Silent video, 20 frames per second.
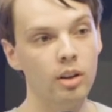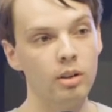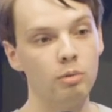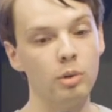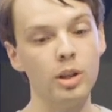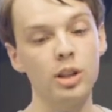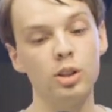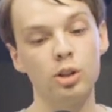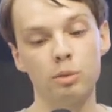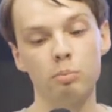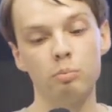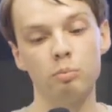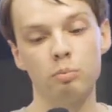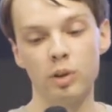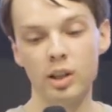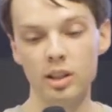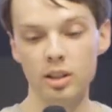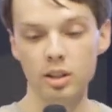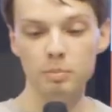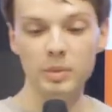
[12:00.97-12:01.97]
Which
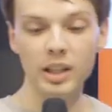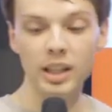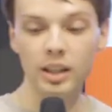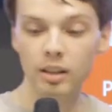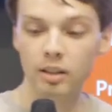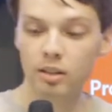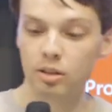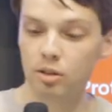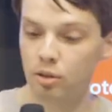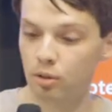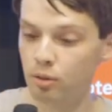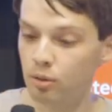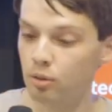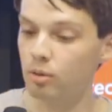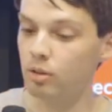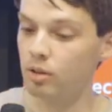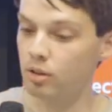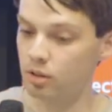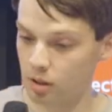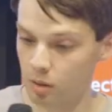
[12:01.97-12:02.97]
brings me
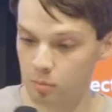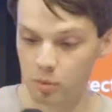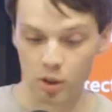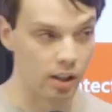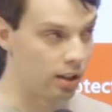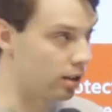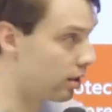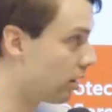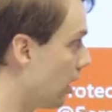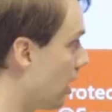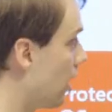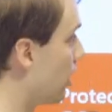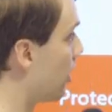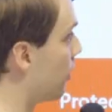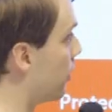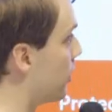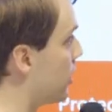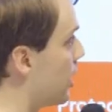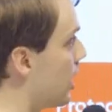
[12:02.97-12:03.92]
to the subject of